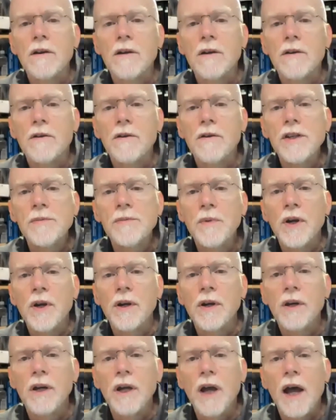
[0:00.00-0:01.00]
CRISPR
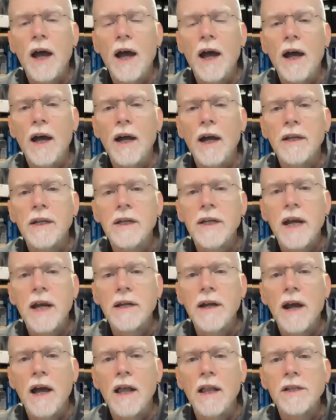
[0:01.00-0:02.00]

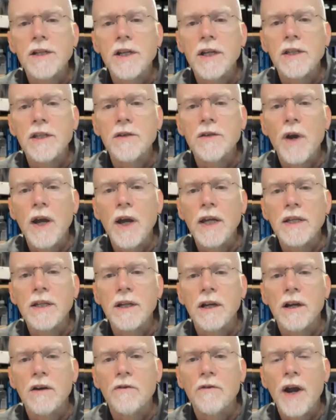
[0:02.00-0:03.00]
technology is a way to
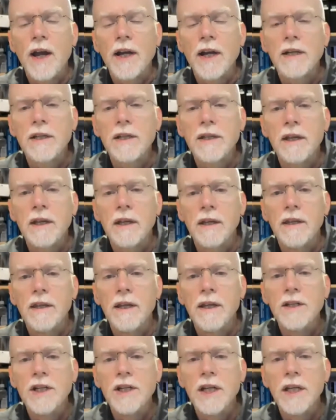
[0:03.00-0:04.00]
correct the
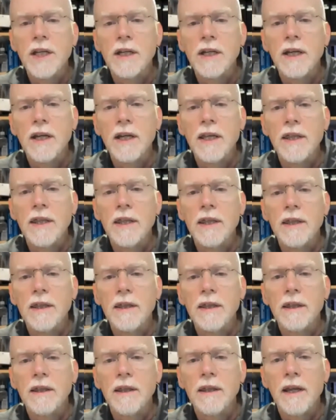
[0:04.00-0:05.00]
gene in
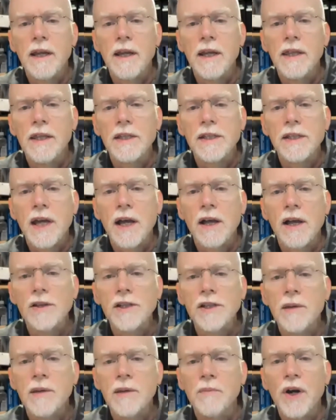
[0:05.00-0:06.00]
the cells
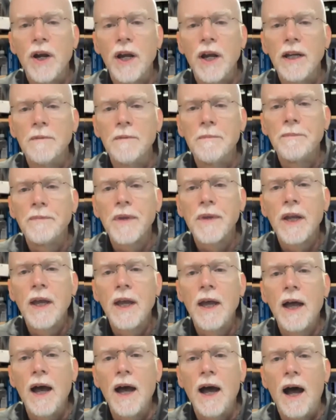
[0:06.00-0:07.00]
in the brain
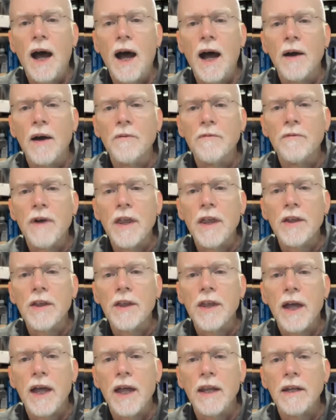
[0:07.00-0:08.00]
rather
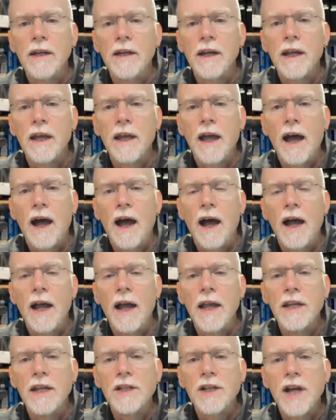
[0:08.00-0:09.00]
than
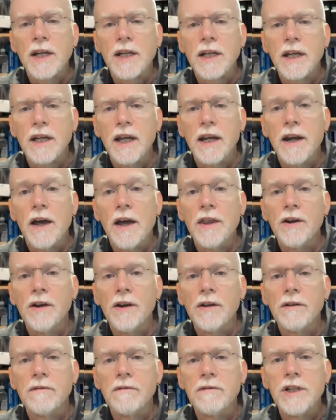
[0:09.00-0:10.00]
injecting
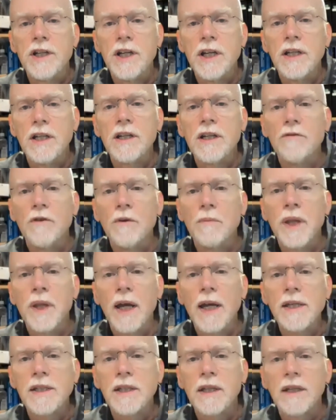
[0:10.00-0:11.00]
another gene to
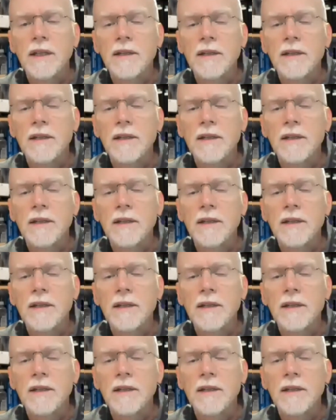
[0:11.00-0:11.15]
replace it.